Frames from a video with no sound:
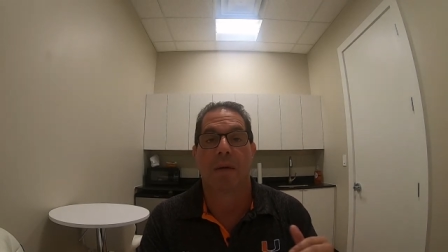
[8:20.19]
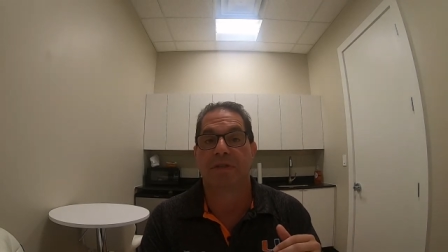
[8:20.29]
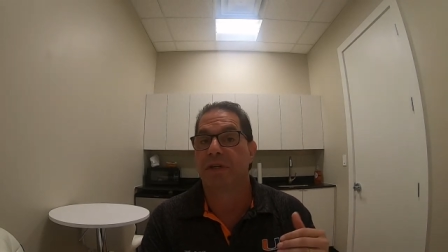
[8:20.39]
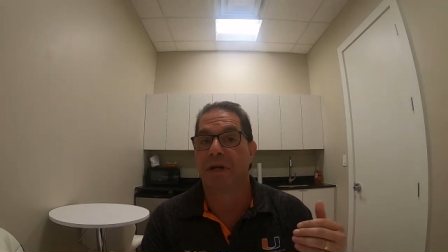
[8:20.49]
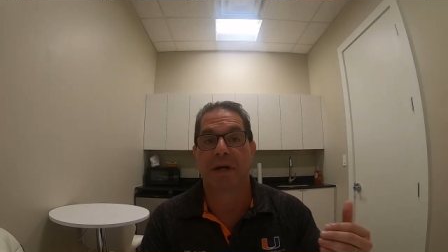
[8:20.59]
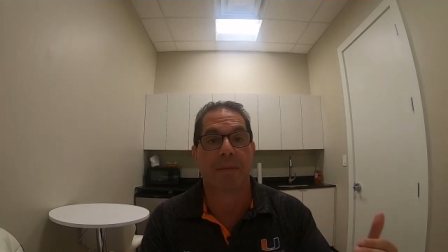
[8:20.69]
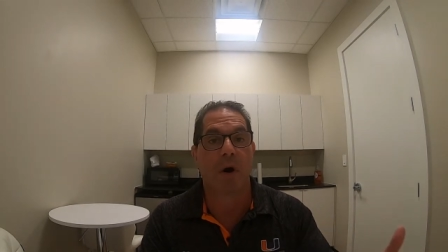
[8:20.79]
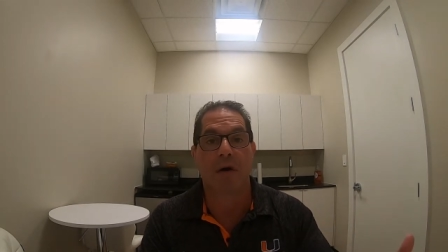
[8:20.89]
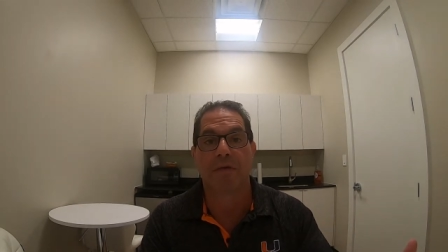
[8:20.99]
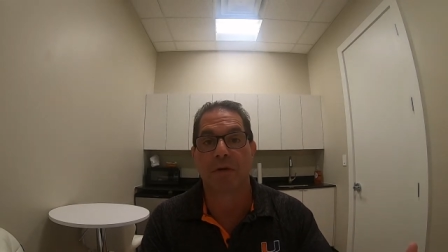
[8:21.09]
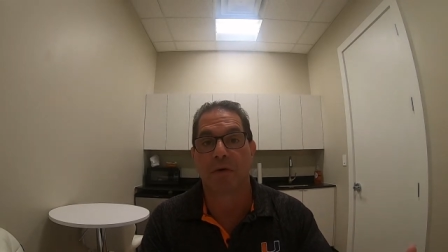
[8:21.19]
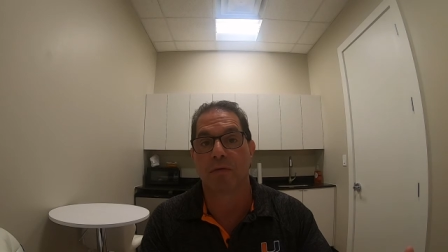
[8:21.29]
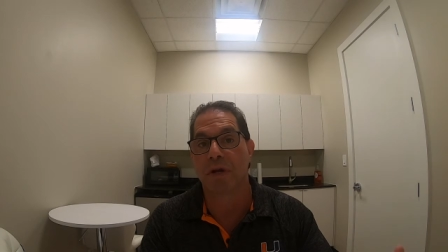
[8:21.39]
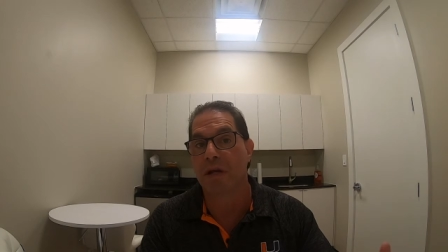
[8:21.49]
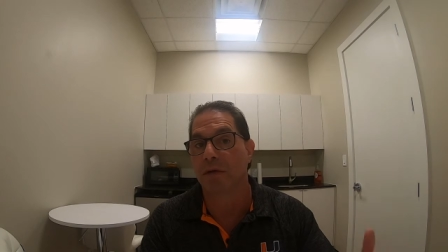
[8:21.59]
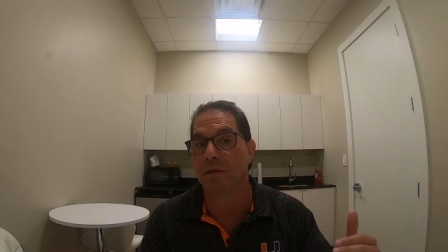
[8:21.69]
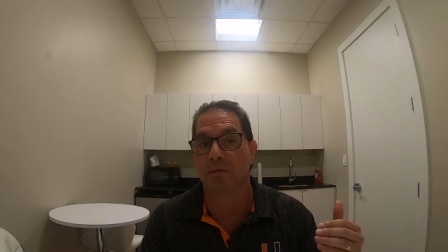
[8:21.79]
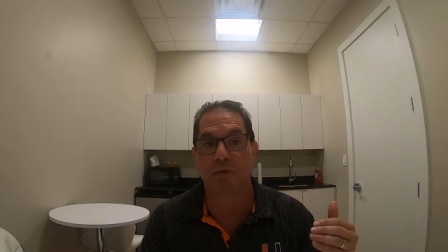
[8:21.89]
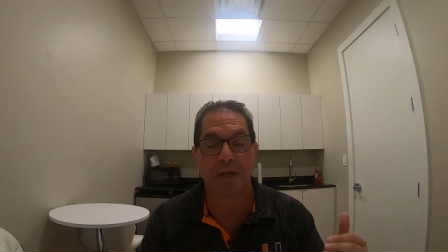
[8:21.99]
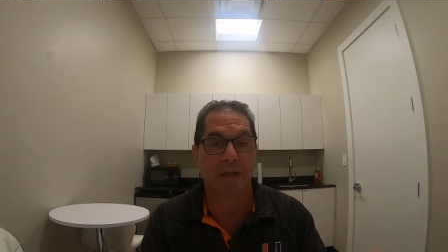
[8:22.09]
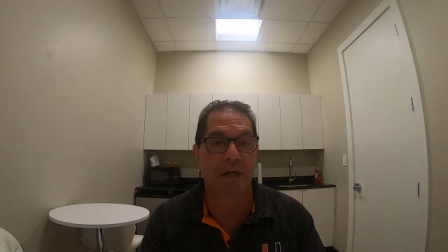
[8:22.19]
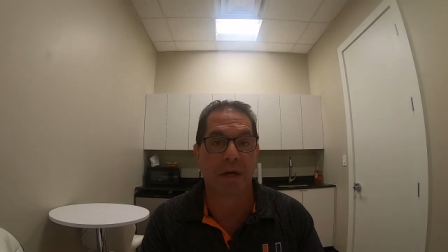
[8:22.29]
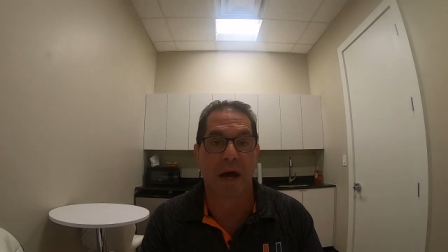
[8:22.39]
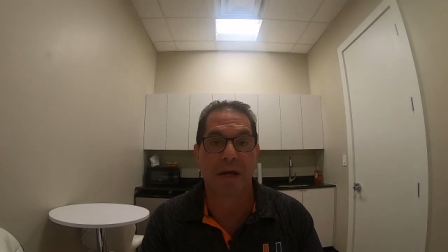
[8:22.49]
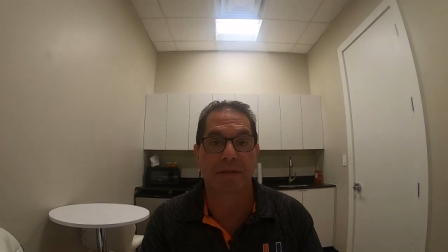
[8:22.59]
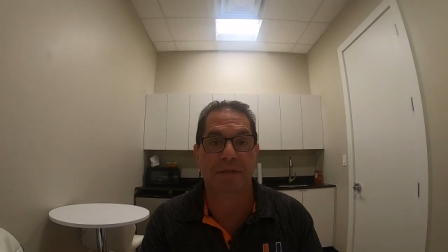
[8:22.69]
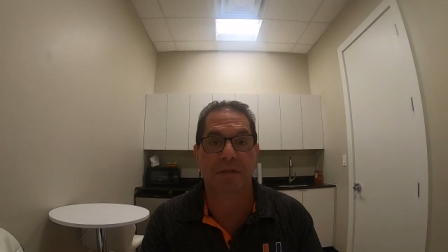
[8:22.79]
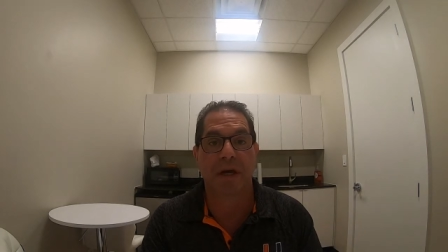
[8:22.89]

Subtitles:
It's going to come off your reel really nice.